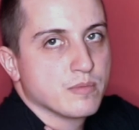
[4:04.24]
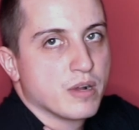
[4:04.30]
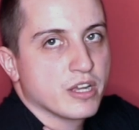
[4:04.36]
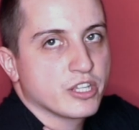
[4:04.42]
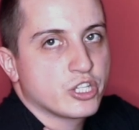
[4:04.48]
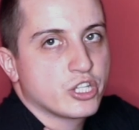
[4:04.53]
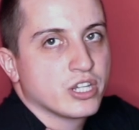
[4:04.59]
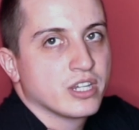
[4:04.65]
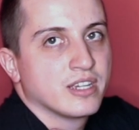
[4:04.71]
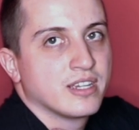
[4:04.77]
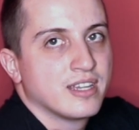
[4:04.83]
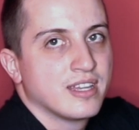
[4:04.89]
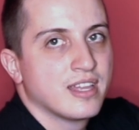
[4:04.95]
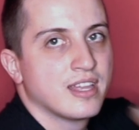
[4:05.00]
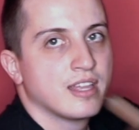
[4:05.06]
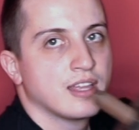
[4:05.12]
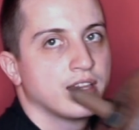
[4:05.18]

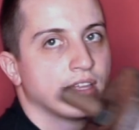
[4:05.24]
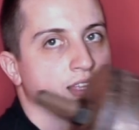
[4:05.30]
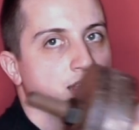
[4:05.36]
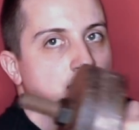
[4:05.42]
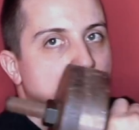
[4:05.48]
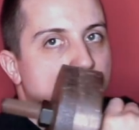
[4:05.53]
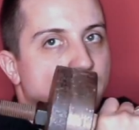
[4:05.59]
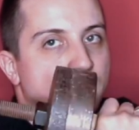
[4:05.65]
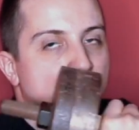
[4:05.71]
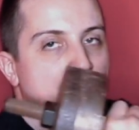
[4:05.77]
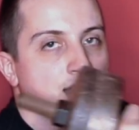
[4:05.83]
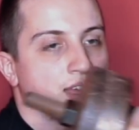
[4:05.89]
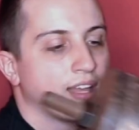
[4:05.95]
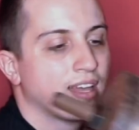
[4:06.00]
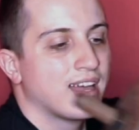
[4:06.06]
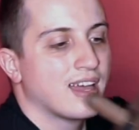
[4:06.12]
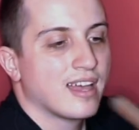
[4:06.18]
much,
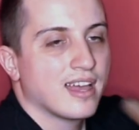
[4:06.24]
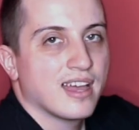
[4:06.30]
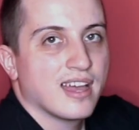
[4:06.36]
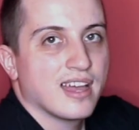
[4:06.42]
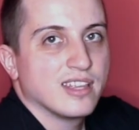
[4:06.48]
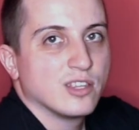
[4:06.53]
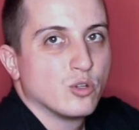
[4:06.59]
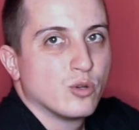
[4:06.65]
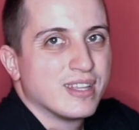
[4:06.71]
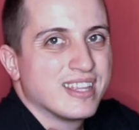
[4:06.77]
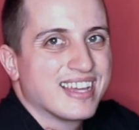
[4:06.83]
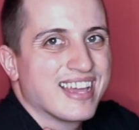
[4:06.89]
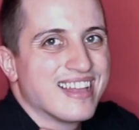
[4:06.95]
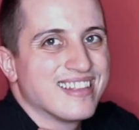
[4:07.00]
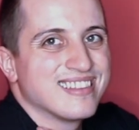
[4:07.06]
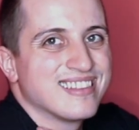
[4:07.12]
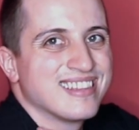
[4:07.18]
and do it
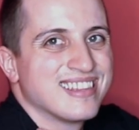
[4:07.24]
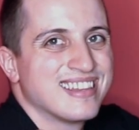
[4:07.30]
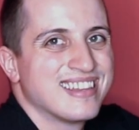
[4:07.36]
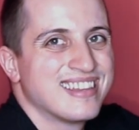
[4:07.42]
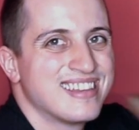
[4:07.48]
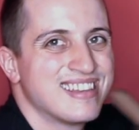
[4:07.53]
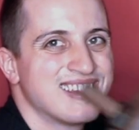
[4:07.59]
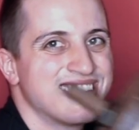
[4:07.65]
again.